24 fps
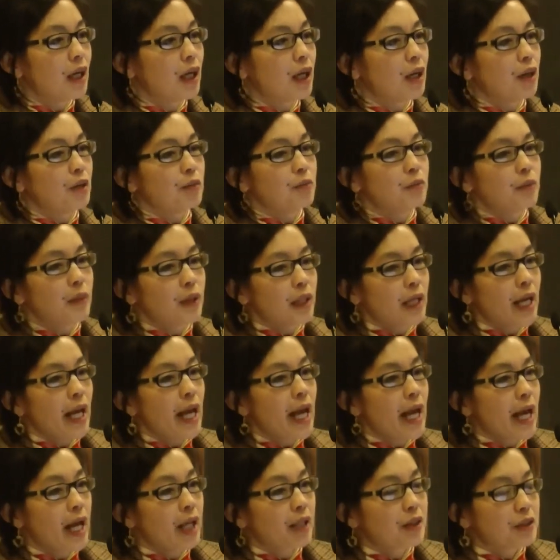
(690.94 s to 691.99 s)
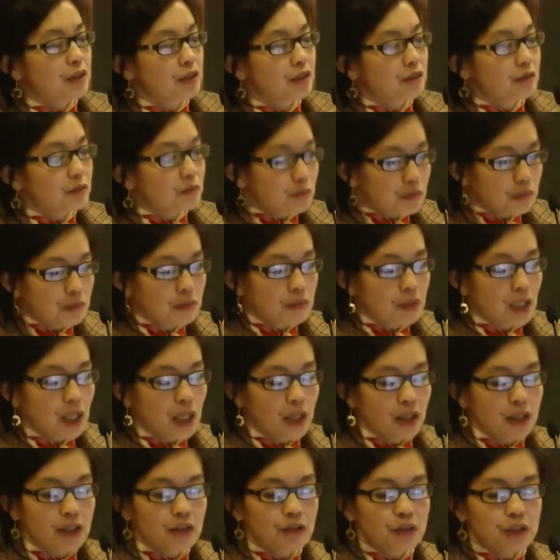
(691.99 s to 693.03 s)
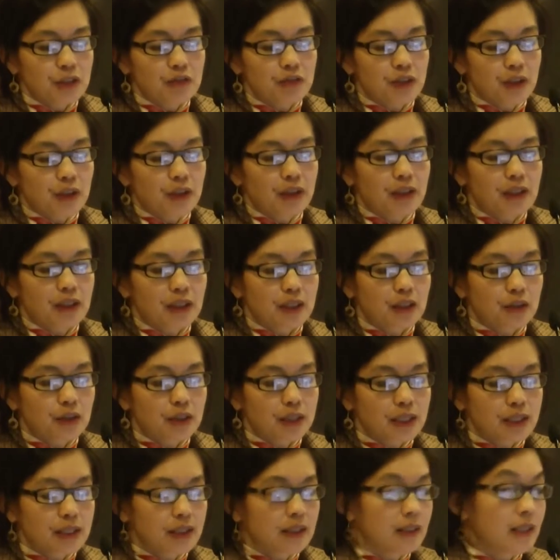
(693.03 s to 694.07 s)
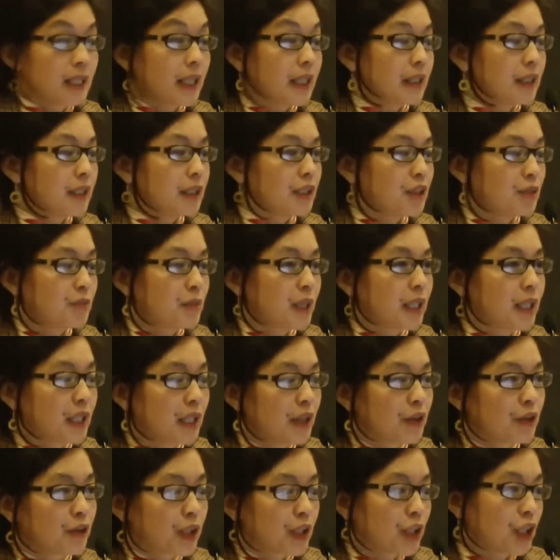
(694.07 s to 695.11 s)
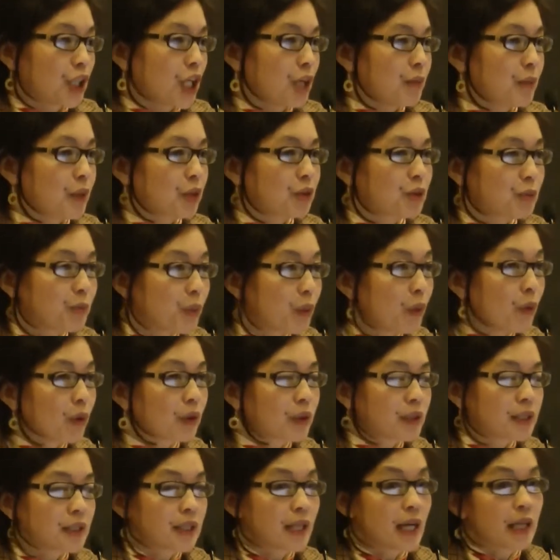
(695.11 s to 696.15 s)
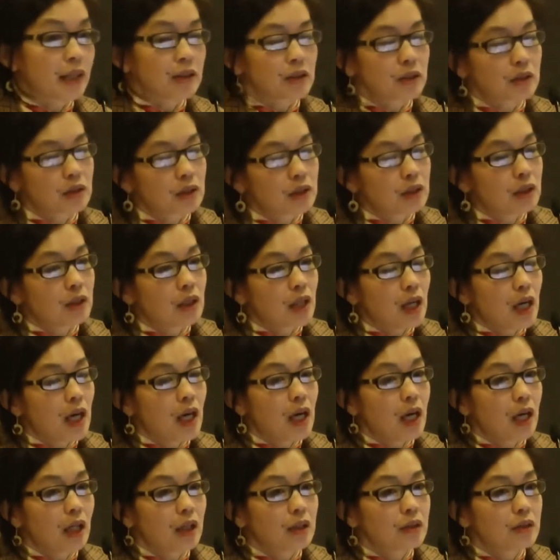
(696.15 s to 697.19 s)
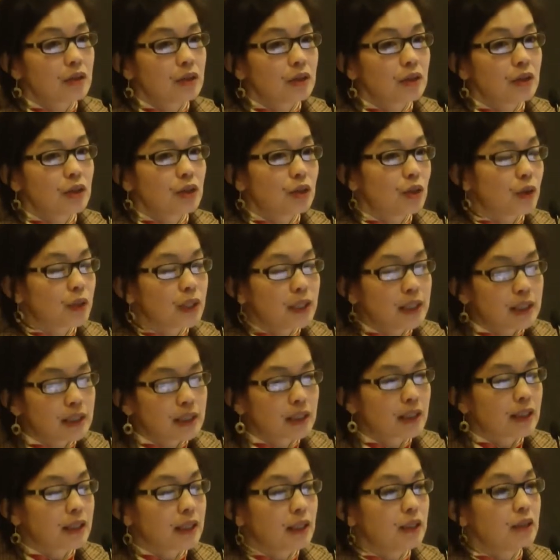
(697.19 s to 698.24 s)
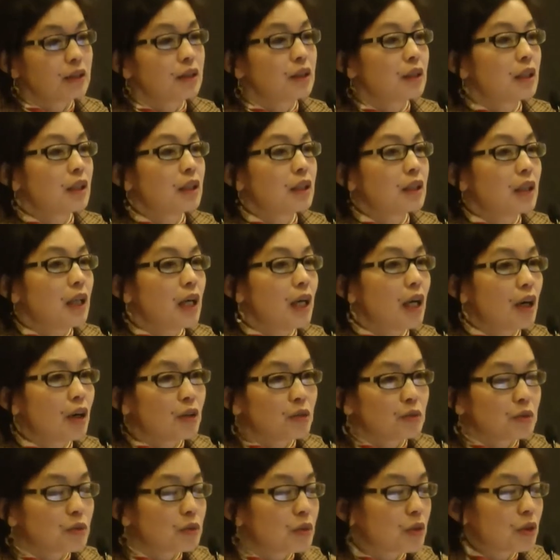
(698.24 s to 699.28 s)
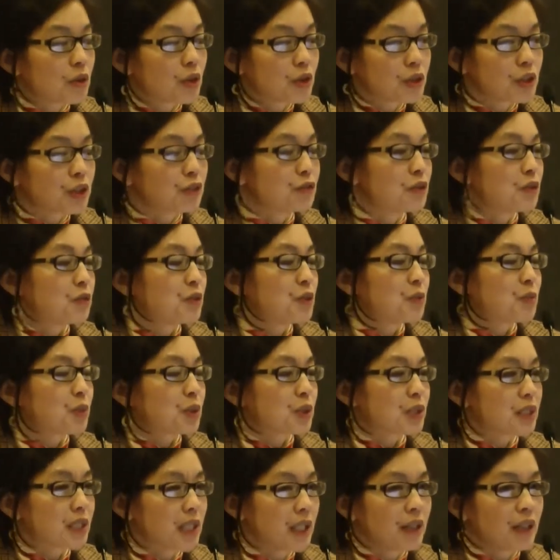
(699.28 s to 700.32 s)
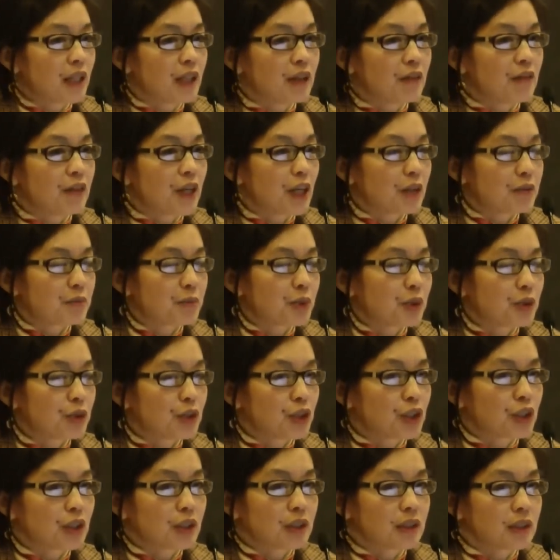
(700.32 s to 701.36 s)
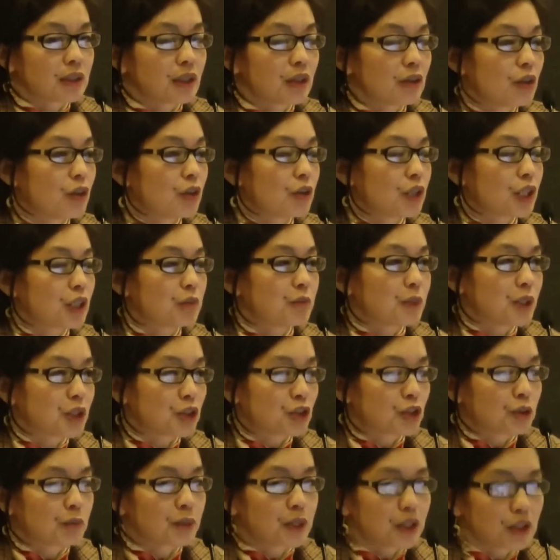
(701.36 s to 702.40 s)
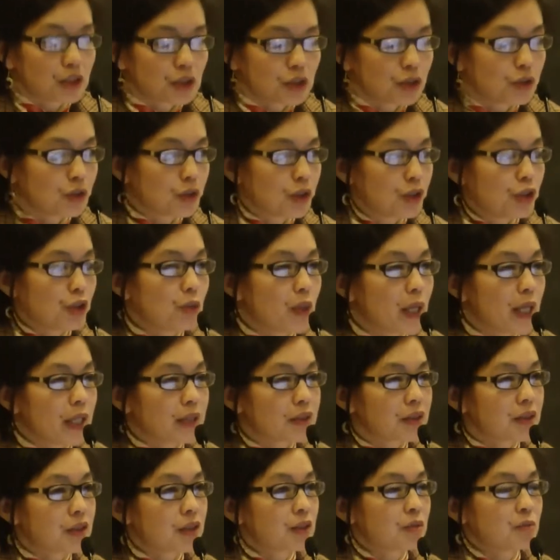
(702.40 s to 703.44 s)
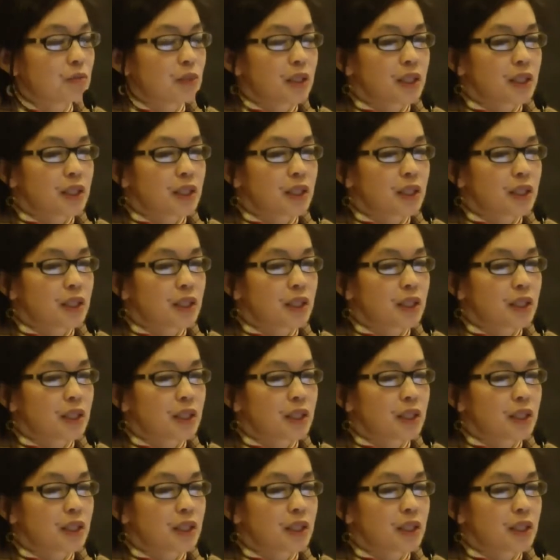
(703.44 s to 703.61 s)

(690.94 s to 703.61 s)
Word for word: It was very clearly stated in many other economic reports that, you know, easily close to 50% of that pollution alone can be attributed to the U.S.